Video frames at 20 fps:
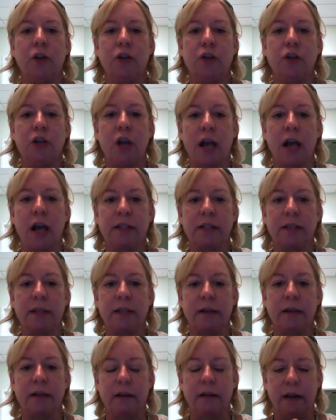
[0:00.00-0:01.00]

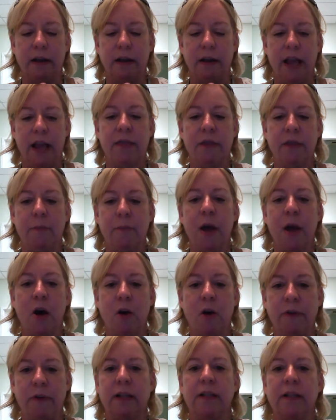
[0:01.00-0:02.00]
just in the
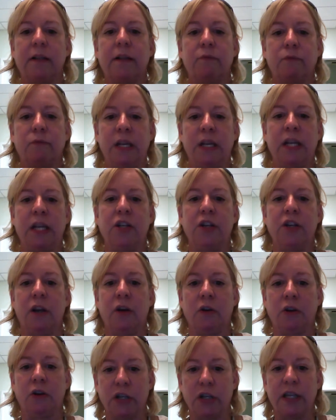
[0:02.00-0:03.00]
pelvic region
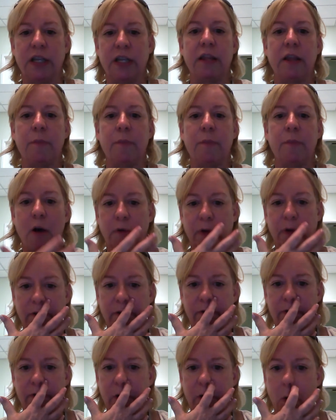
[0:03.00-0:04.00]
or just in the pelvic
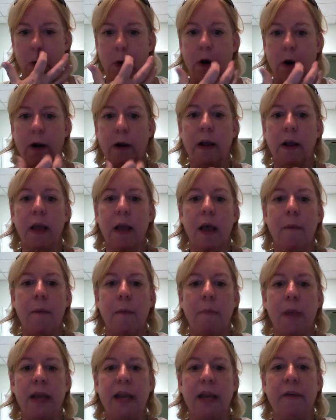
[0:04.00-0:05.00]
floor.
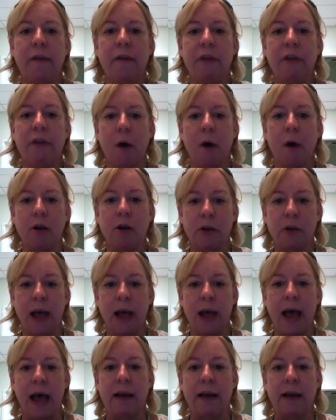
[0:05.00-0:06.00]
Many of them also
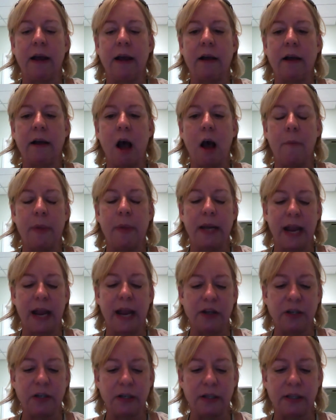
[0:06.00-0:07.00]
had
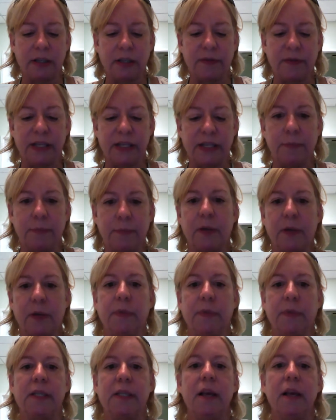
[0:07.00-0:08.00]
combinations of
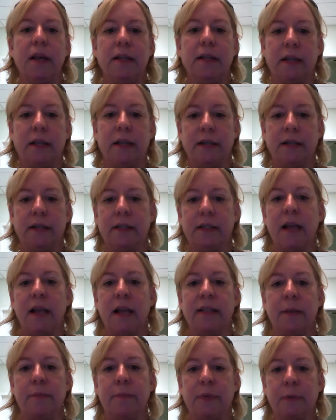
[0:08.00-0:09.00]
symptoms, such as
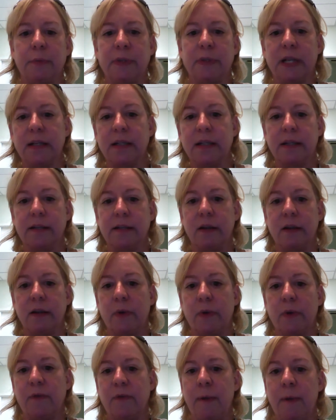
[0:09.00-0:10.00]
symptoms consistent
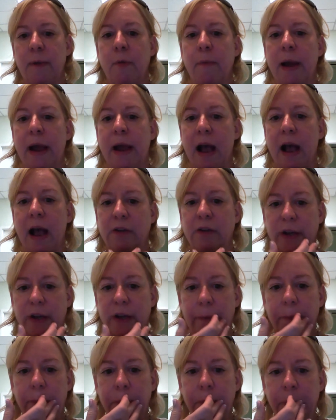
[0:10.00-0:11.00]
with
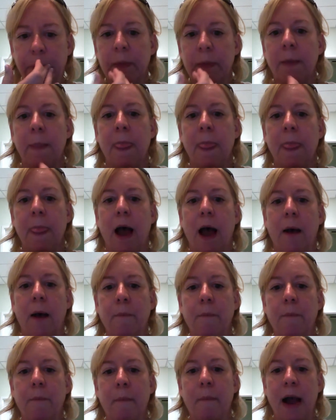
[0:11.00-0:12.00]
fibromyalgia,
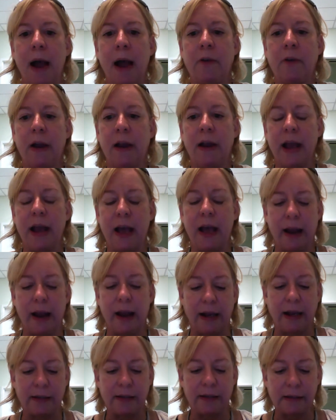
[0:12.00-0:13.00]
migraine
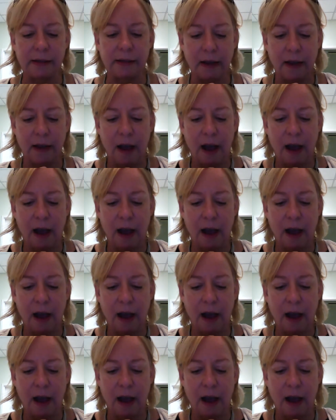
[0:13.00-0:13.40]
headaches,